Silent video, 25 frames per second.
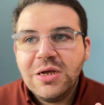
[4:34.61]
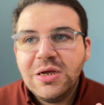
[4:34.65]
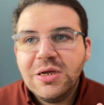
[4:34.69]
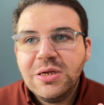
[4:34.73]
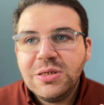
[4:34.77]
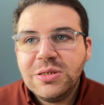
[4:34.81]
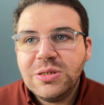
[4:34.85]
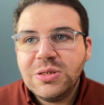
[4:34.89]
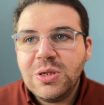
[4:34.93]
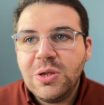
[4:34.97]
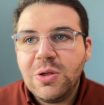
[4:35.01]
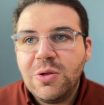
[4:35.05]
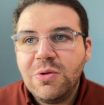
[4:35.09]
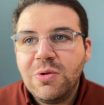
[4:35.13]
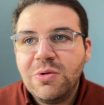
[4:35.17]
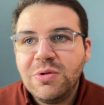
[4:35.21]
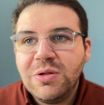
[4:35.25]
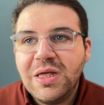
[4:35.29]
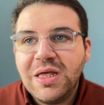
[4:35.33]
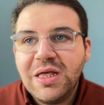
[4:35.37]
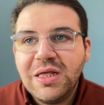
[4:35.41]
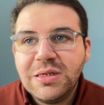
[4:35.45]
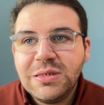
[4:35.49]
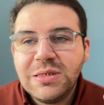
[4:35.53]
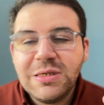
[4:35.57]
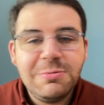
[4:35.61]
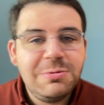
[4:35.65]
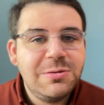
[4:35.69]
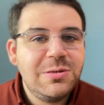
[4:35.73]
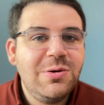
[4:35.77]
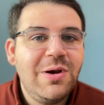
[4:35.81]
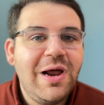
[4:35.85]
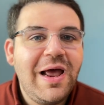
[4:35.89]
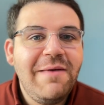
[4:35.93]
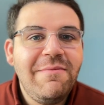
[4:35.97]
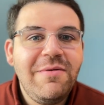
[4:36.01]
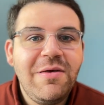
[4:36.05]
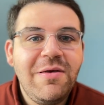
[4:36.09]
So
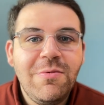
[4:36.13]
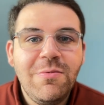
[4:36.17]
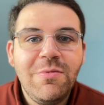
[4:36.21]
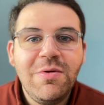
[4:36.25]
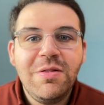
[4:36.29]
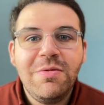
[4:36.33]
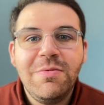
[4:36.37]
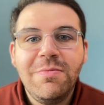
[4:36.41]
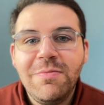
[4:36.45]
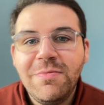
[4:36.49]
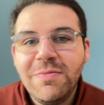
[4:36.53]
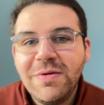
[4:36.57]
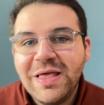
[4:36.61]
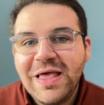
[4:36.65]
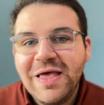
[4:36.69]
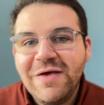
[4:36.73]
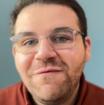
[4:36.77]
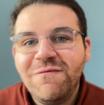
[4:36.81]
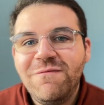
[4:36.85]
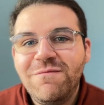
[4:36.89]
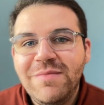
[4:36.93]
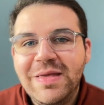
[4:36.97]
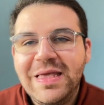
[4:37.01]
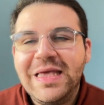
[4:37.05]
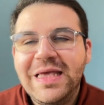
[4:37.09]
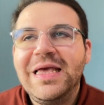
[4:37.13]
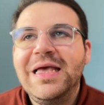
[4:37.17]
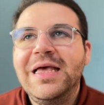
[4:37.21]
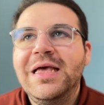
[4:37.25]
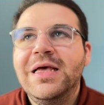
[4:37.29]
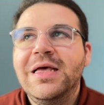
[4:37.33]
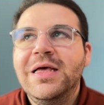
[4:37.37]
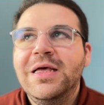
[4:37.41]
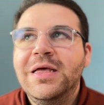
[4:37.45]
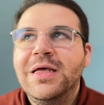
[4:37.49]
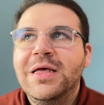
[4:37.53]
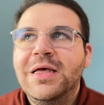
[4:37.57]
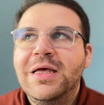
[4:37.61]
subscribing will give me
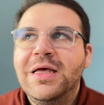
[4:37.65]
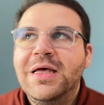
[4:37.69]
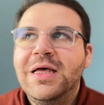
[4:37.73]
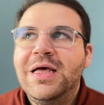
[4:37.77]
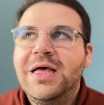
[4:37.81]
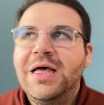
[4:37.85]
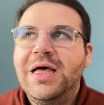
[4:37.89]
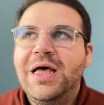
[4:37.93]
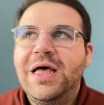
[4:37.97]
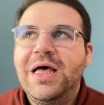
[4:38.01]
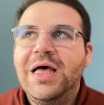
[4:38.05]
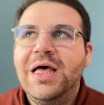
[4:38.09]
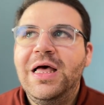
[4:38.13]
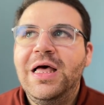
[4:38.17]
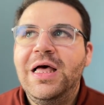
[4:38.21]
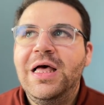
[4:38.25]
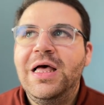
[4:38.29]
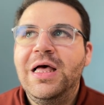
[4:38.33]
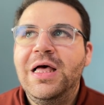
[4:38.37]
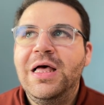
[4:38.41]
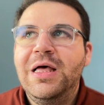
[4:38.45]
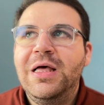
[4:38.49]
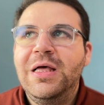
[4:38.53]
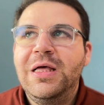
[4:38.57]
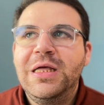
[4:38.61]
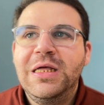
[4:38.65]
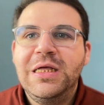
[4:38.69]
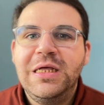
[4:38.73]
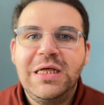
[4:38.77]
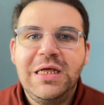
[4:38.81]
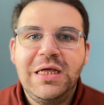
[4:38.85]
a